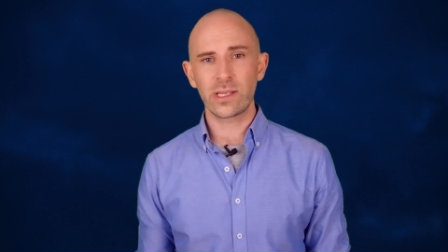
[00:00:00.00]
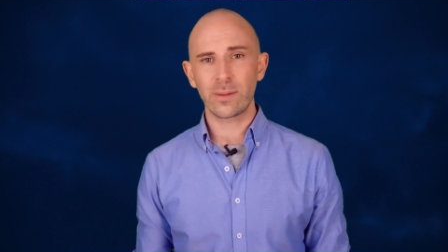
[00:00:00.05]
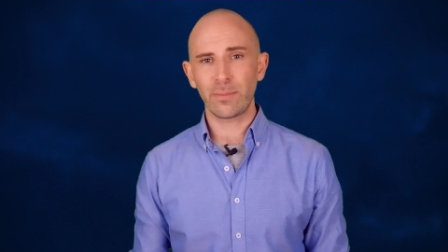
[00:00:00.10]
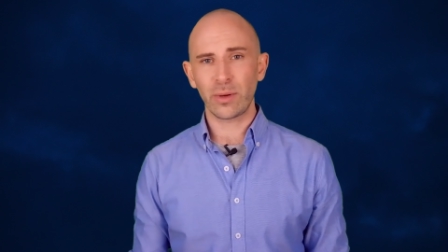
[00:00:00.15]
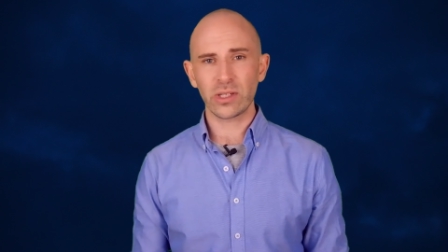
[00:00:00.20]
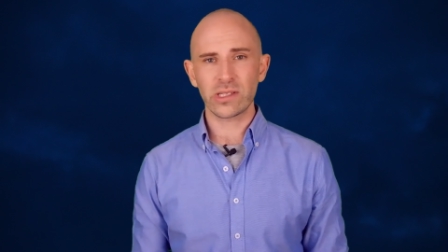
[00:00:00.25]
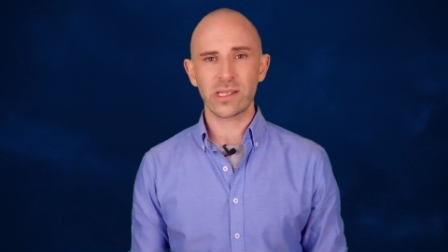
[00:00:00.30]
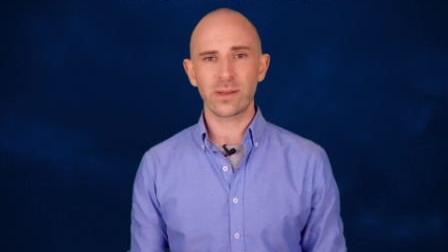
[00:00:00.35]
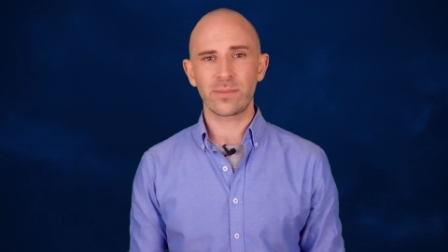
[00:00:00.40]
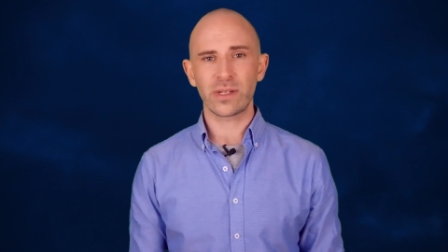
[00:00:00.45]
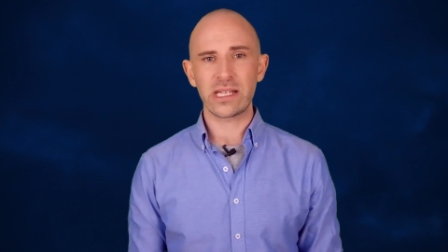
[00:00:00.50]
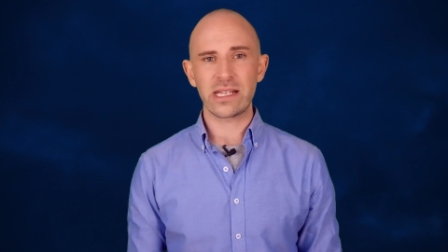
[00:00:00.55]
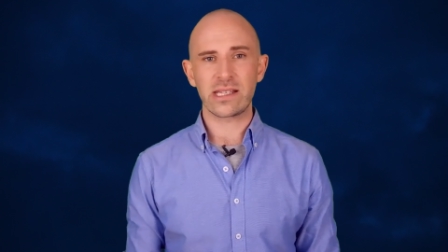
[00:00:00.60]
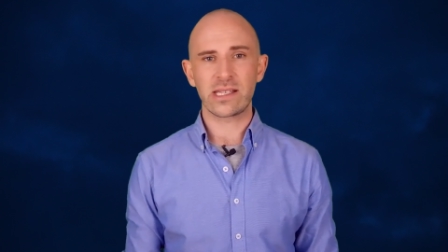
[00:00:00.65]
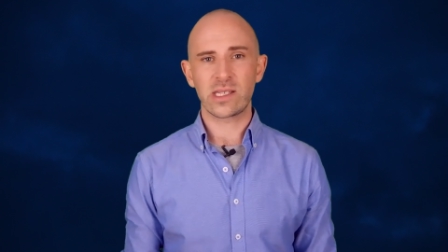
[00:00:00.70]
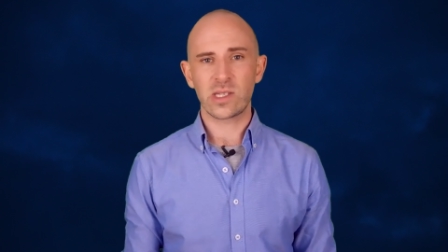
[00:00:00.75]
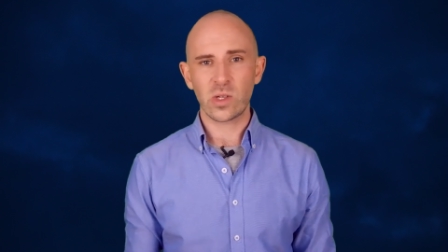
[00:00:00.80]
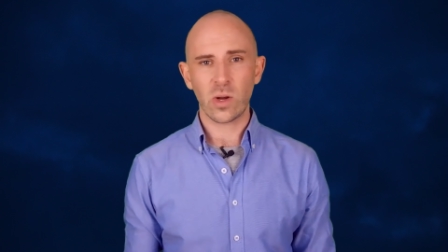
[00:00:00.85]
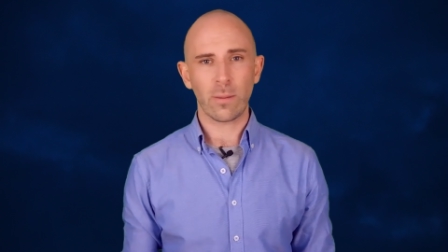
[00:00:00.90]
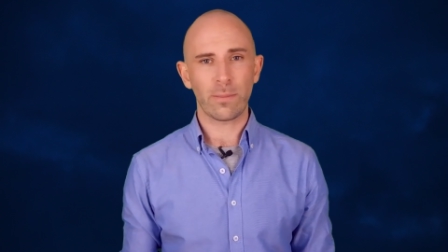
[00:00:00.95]
to possibly
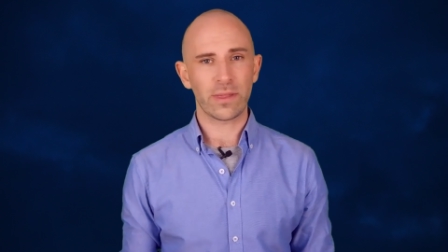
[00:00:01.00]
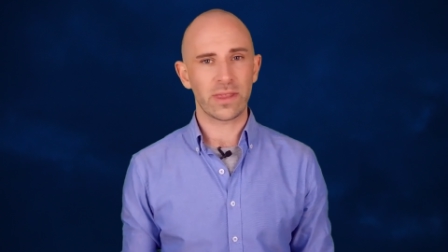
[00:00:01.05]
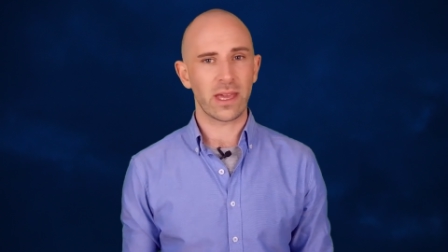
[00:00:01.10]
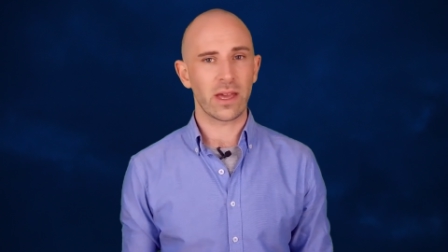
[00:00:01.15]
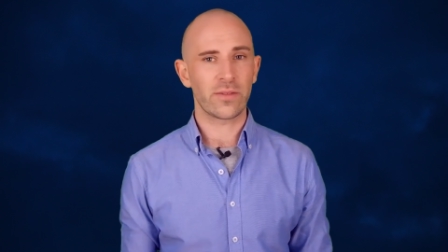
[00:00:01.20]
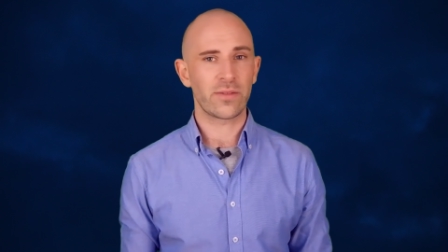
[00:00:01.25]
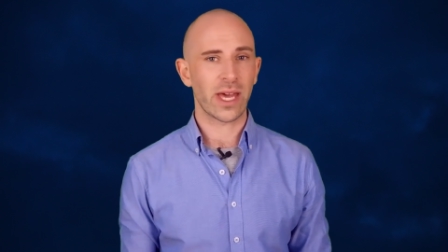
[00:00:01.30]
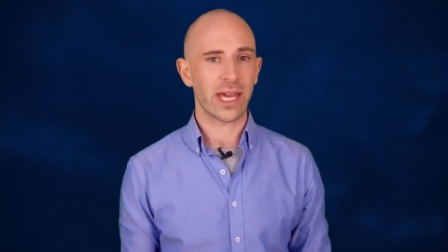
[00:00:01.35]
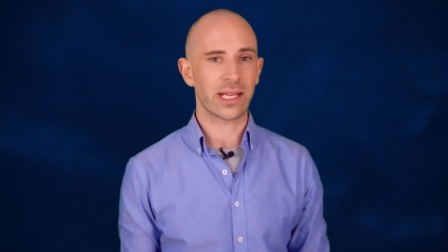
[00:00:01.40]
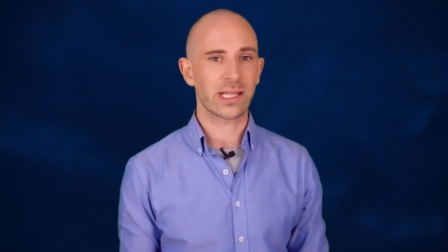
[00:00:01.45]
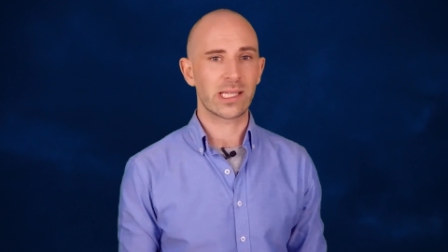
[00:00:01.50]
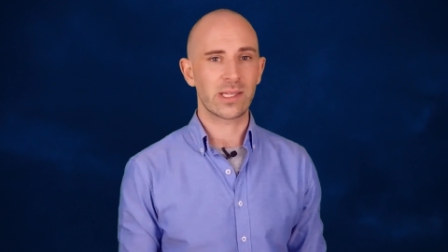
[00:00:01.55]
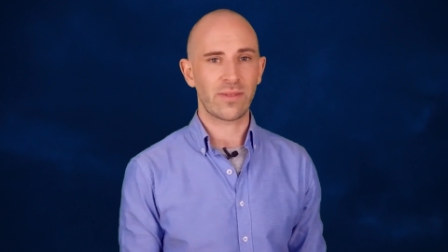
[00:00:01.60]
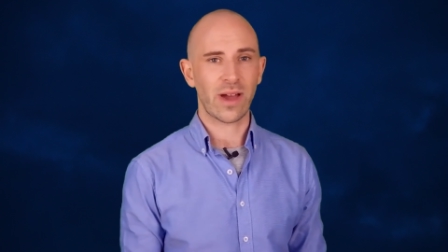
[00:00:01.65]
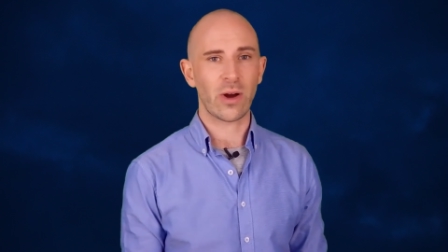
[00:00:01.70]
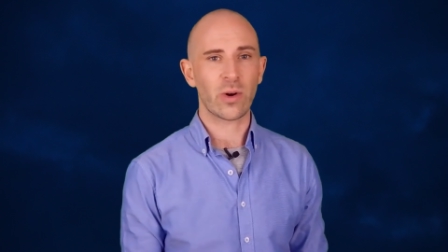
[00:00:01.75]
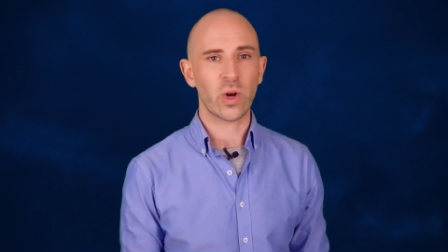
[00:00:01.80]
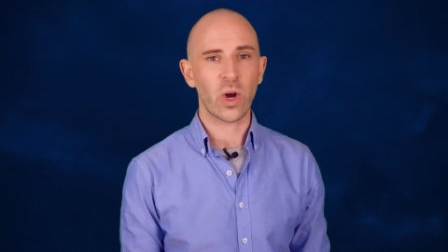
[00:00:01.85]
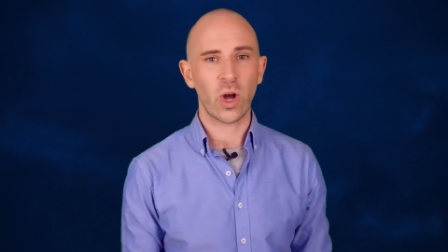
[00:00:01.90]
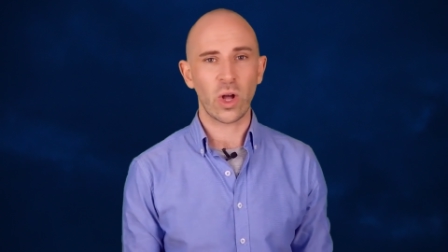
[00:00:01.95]
stop the effects of
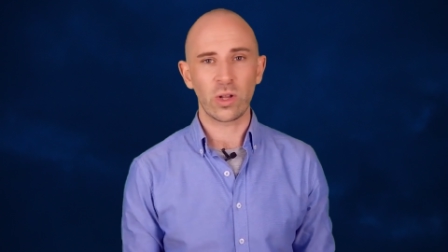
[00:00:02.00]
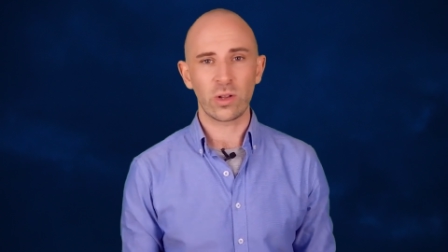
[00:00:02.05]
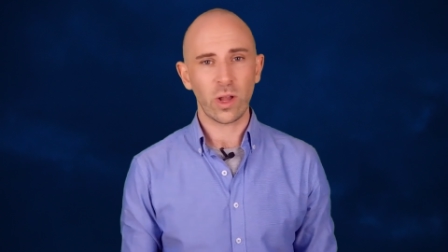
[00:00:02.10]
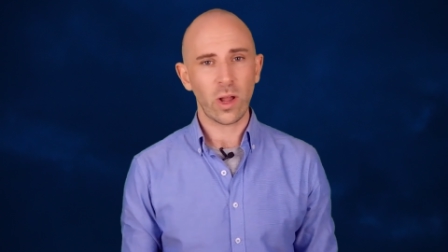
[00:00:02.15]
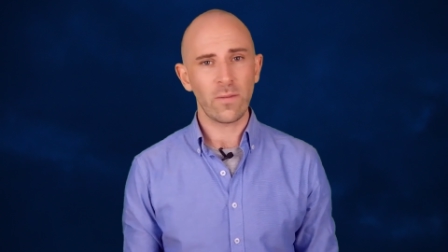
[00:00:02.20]
alcohol